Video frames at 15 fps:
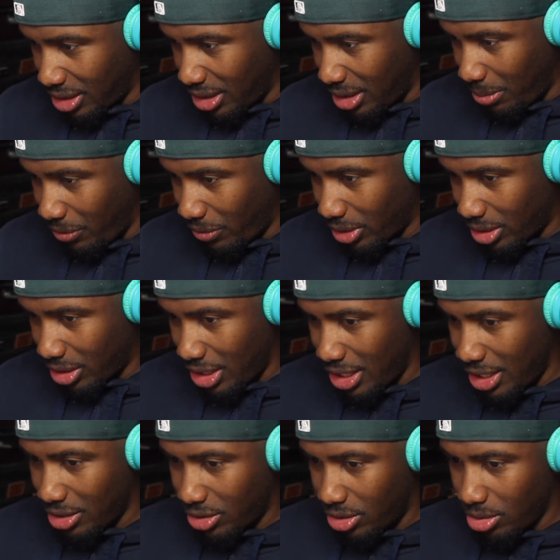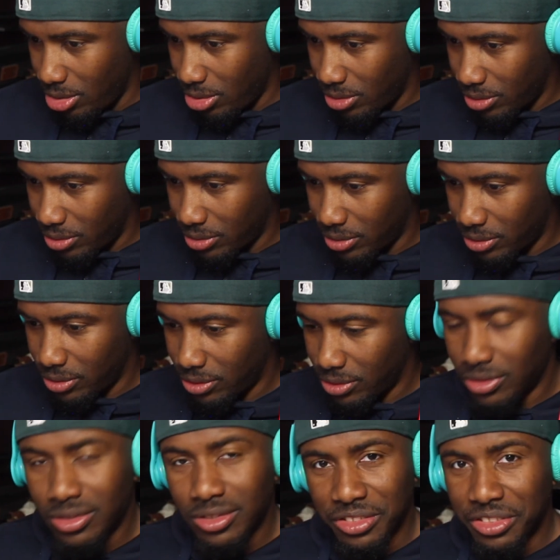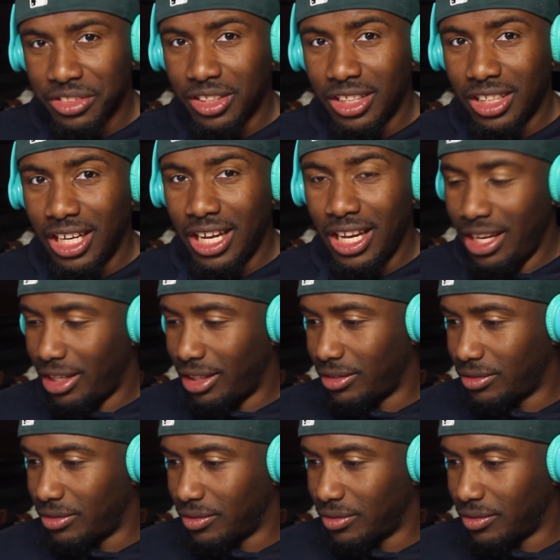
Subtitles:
I'm gonna clean too. Clean.